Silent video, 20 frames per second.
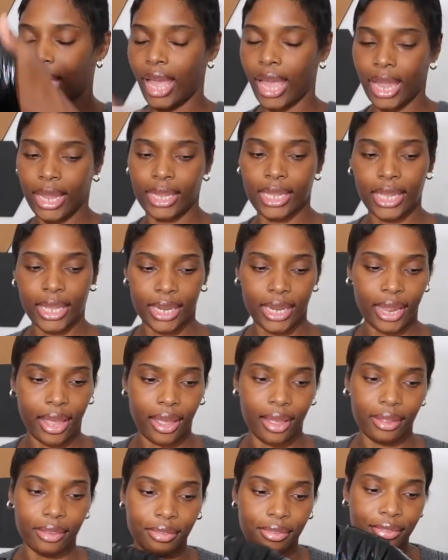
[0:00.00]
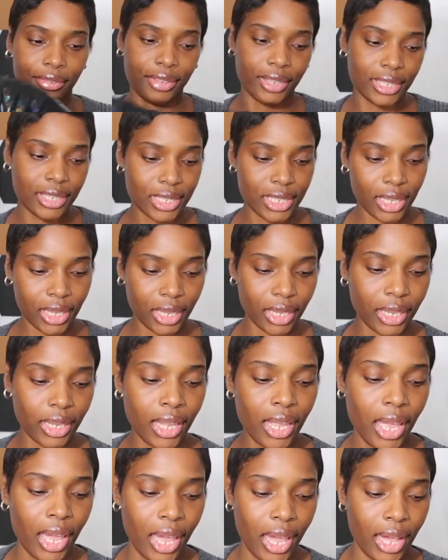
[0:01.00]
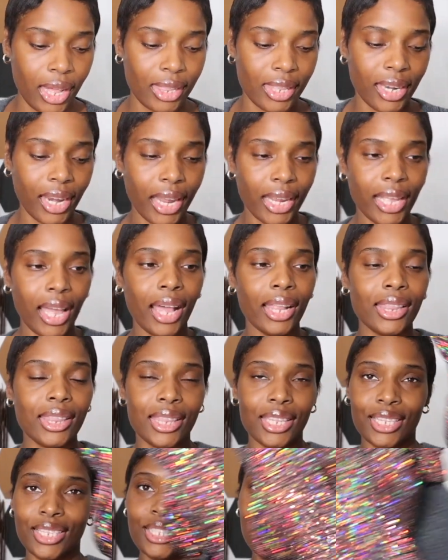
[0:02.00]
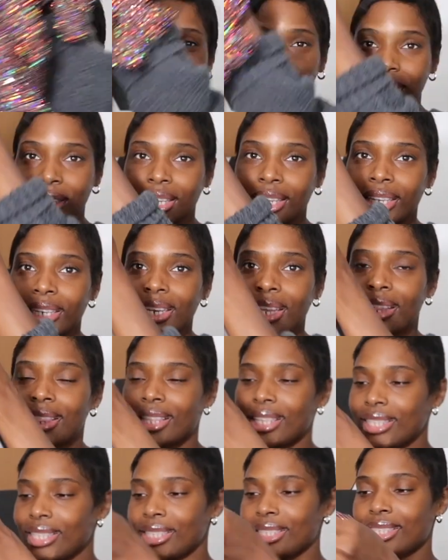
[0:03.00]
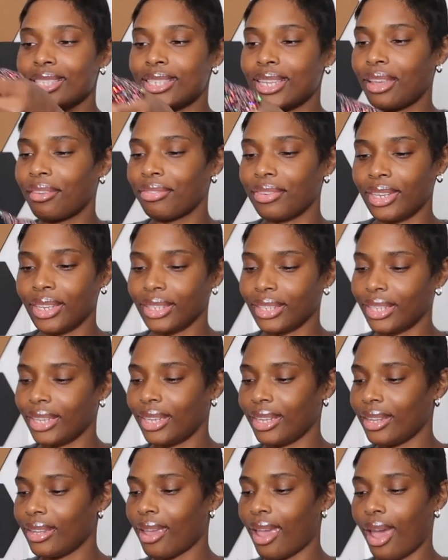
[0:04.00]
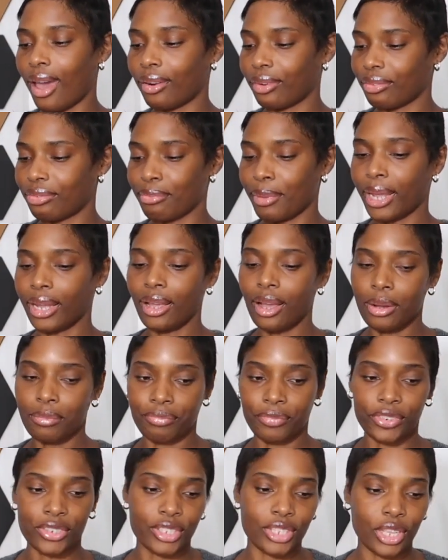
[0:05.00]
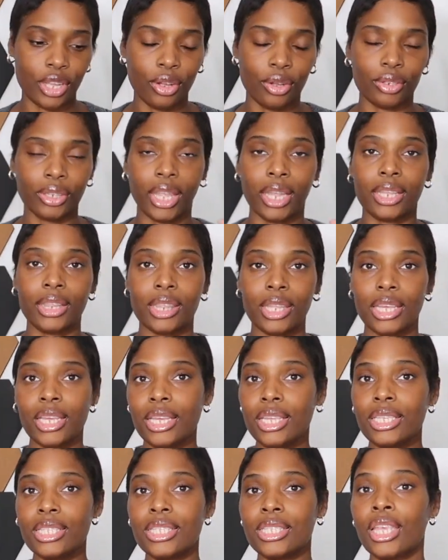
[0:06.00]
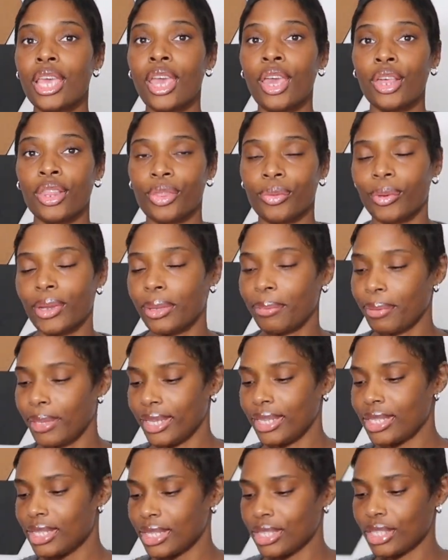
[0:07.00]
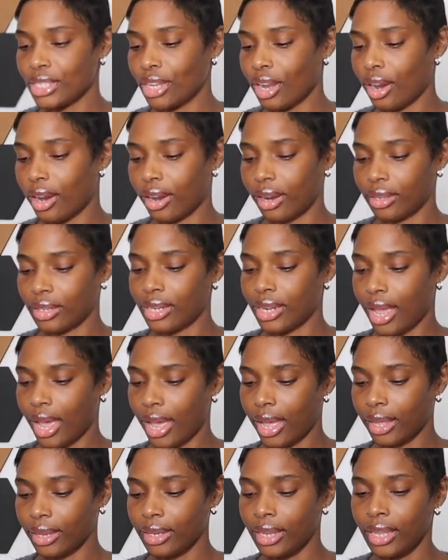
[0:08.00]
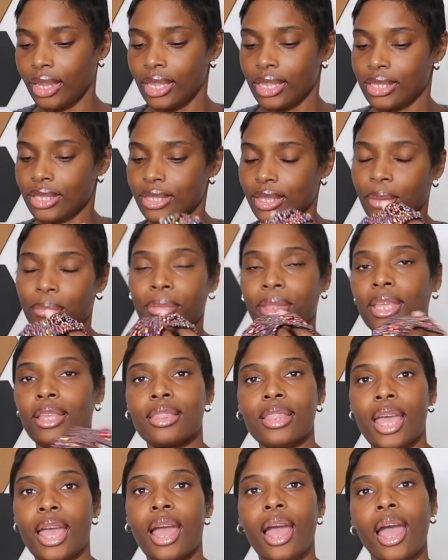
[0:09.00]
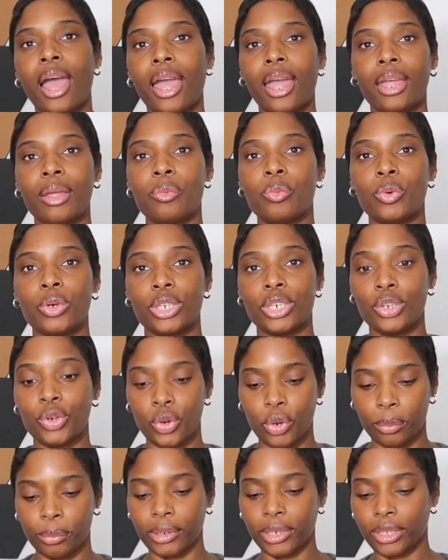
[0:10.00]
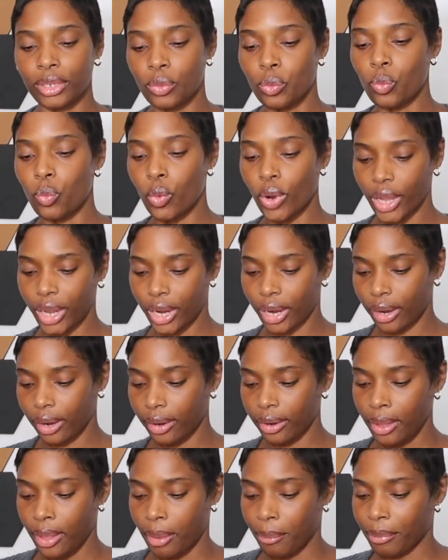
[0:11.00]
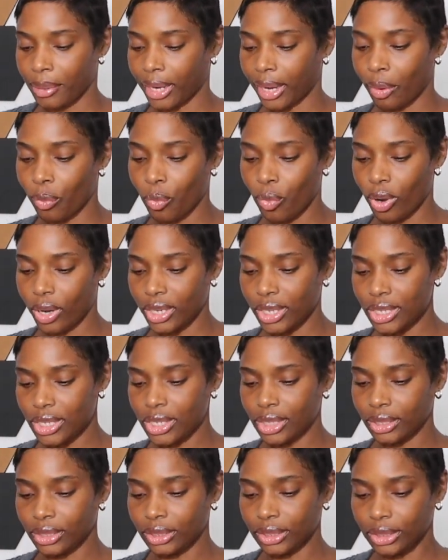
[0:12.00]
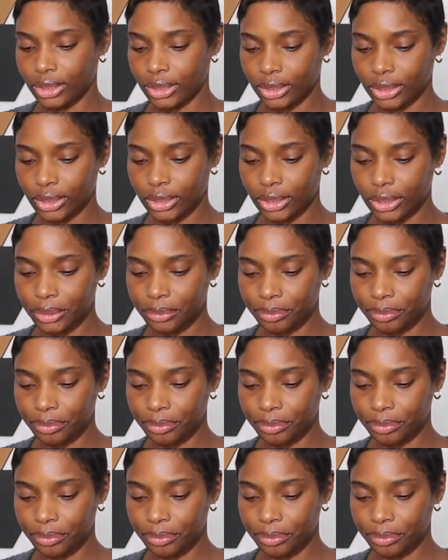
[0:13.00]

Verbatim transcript: I cannot fit it. And then I got this one. This is definitely out of my comfort zone. Like, these three pieces are not something that I would normally wear, but I wanted to look